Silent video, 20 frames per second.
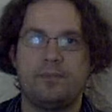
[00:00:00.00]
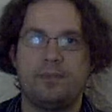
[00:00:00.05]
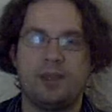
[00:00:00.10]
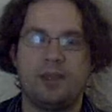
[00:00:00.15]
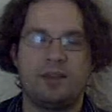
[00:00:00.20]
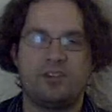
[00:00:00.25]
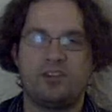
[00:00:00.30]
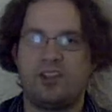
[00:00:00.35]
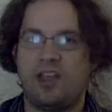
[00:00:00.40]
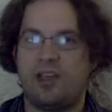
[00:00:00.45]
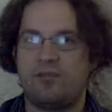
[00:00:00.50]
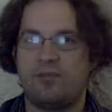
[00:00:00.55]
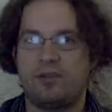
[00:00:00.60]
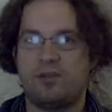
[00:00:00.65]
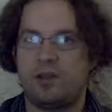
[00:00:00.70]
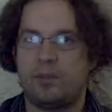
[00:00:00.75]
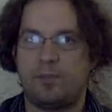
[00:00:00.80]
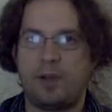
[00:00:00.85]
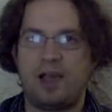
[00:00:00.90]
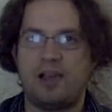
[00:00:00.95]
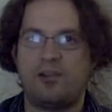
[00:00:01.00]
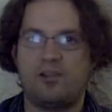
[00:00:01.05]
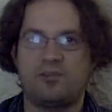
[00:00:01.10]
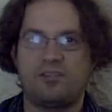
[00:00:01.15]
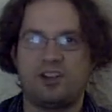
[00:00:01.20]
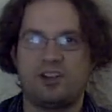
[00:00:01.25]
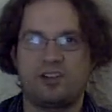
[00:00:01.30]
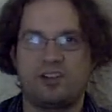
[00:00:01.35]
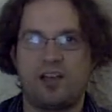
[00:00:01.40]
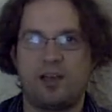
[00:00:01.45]
and so you have a, a pile of
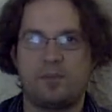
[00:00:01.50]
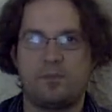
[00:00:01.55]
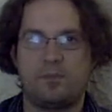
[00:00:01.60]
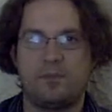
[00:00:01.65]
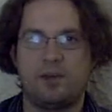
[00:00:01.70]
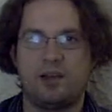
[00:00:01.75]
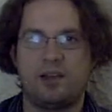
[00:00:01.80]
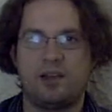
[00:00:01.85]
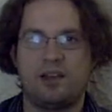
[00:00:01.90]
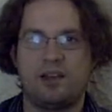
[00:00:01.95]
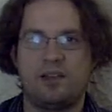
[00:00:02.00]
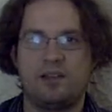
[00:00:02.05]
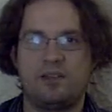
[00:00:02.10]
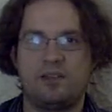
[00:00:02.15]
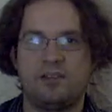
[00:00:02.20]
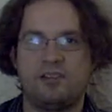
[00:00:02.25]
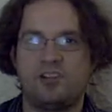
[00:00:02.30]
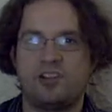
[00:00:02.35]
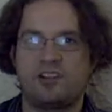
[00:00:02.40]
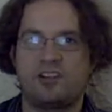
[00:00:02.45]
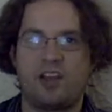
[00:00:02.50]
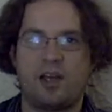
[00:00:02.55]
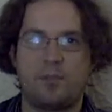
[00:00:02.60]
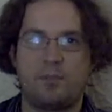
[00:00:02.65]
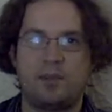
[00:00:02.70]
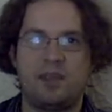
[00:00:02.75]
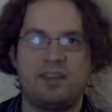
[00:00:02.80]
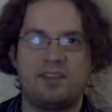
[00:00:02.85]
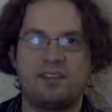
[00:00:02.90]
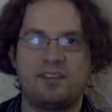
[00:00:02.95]
jigsaw, uh, jigsaw
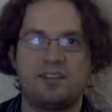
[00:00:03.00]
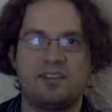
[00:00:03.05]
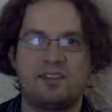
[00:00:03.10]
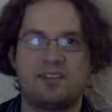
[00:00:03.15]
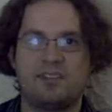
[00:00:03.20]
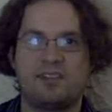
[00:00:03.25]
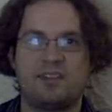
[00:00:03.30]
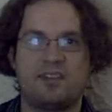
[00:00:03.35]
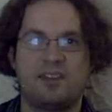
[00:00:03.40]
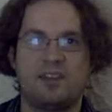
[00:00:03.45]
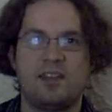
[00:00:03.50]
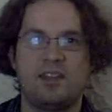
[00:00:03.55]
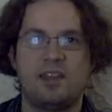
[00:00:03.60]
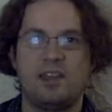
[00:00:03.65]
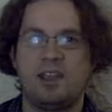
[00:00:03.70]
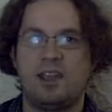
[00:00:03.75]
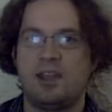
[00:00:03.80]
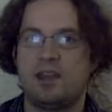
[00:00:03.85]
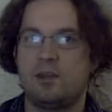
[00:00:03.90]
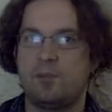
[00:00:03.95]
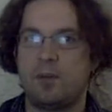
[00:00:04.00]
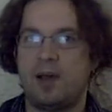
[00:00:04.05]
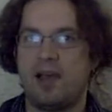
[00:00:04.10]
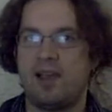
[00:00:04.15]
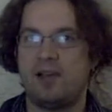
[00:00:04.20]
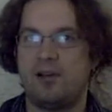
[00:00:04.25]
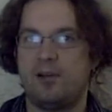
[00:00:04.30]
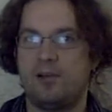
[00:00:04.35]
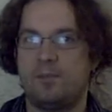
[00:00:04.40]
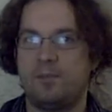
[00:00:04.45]
pieces in a
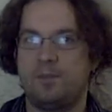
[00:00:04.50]
pile.